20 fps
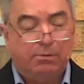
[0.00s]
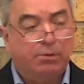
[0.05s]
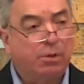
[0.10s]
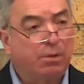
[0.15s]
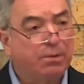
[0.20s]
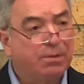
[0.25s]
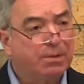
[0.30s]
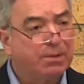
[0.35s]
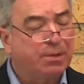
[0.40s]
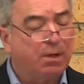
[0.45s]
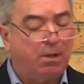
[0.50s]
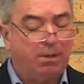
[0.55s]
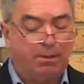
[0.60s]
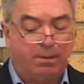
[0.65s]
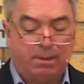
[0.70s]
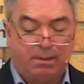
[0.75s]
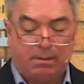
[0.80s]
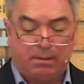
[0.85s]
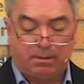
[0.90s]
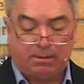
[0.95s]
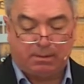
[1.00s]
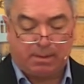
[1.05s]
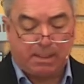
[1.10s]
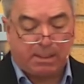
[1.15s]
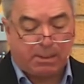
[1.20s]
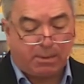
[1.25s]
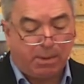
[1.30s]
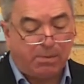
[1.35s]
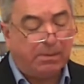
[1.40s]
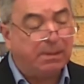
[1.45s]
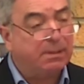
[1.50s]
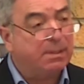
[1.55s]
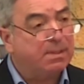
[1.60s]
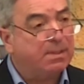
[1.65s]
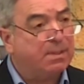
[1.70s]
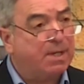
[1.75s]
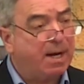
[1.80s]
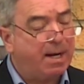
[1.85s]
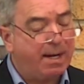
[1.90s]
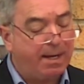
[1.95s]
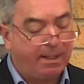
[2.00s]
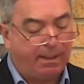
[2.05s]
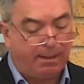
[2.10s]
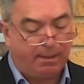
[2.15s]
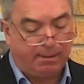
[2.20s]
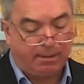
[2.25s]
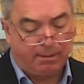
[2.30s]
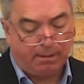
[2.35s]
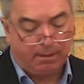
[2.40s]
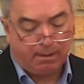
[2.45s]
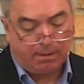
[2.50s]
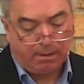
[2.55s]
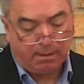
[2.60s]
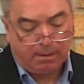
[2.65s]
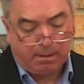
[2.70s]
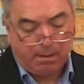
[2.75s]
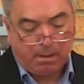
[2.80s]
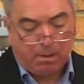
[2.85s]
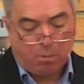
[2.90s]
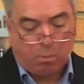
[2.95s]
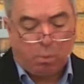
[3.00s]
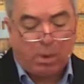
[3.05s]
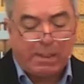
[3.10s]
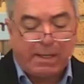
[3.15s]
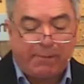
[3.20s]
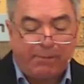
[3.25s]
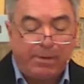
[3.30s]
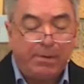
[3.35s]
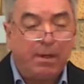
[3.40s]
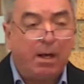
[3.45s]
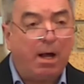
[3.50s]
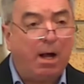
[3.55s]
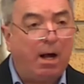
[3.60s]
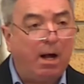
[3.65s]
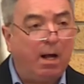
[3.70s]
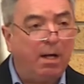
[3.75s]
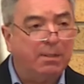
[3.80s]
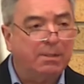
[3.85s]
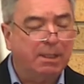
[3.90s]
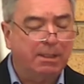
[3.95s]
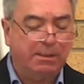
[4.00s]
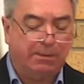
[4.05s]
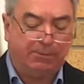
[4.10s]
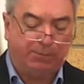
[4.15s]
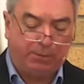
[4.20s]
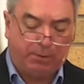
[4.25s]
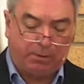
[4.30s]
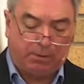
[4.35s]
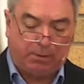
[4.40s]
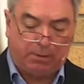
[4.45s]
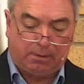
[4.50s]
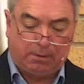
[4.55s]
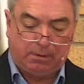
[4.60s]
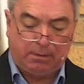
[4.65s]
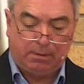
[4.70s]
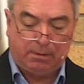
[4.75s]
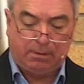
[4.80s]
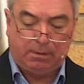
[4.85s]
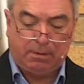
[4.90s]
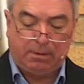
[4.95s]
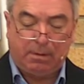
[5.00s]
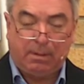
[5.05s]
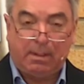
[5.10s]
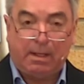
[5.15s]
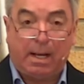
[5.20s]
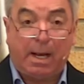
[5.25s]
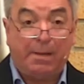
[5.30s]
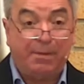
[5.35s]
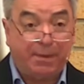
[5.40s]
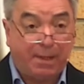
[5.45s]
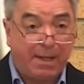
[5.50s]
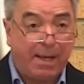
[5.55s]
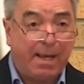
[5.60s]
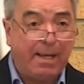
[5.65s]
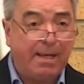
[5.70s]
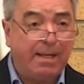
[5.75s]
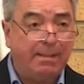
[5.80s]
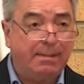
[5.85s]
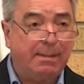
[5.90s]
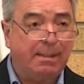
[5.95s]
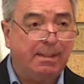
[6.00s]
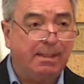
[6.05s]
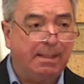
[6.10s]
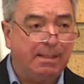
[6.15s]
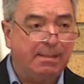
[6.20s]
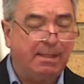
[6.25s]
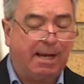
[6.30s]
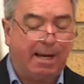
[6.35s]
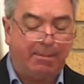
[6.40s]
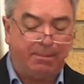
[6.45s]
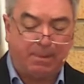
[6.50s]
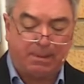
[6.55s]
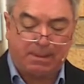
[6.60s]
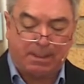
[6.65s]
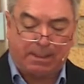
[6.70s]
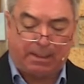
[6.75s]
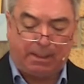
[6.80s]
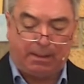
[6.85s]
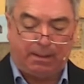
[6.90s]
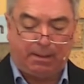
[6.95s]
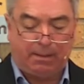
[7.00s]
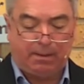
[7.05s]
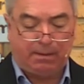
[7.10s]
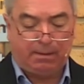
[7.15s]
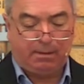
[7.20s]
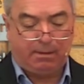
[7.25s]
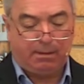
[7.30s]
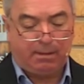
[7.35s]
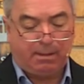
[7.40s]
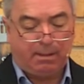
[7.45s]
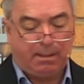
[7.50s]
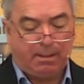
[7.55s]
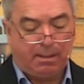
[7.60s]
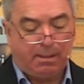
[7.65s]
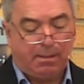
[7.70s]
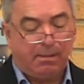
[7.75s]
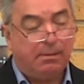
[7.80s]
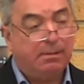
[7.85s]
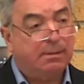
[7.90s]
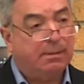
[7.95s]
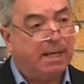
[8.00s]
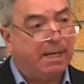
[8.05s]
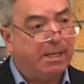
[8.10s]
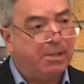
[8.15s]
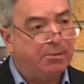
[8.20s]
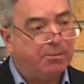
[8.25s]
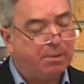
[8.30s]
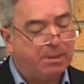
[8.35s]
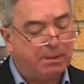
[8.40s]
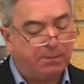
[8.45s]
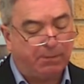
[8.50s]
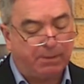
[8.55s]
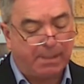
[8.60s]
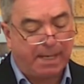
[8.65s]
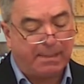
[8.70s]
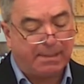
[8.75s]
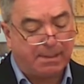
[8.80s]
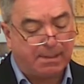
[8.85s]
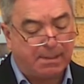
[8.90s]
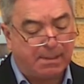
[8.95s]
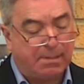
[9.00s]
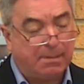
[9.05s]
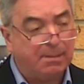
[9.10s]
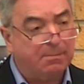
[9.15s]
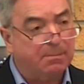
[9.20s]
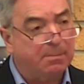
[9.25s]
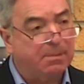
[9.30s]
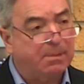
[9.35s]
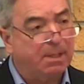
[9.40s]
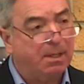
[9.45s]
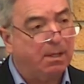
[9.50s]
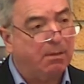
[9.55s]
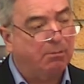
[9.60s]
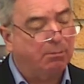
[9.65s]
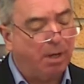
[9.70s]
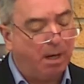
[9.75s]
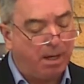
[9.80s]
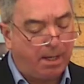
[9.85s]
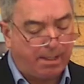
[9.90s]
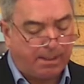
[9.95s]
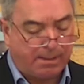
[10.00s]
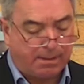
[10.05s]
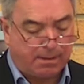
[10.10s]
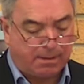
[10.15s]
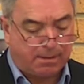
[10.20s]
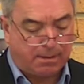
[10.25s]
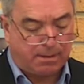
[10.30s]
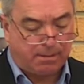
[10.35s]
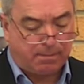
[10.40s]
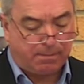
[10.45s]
John Stott is quoted as saying, "Whenever the heart is full and the head is empty, dangerous fanaticisms arise."